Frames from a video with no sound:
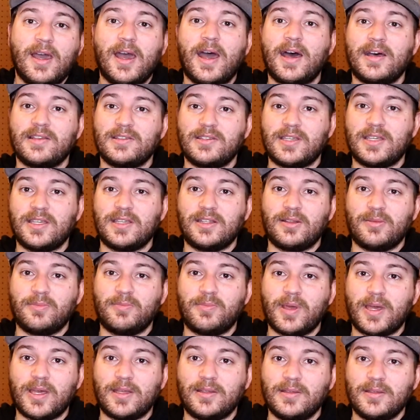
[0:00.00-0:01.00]
has a heated
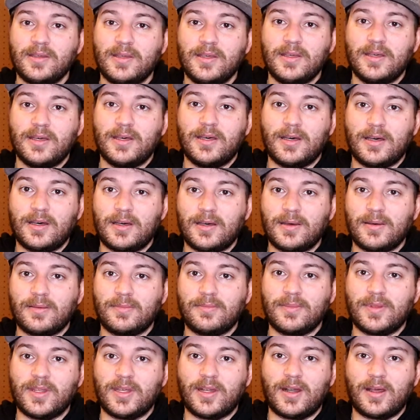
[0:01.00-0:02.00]
bed
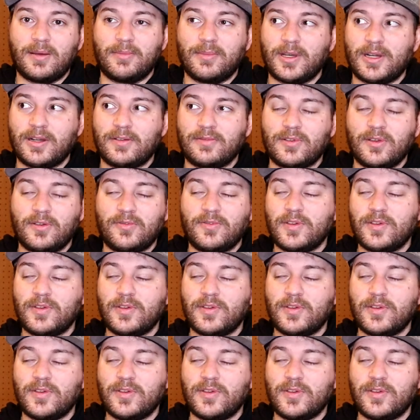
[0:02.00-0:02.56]
that I might have to go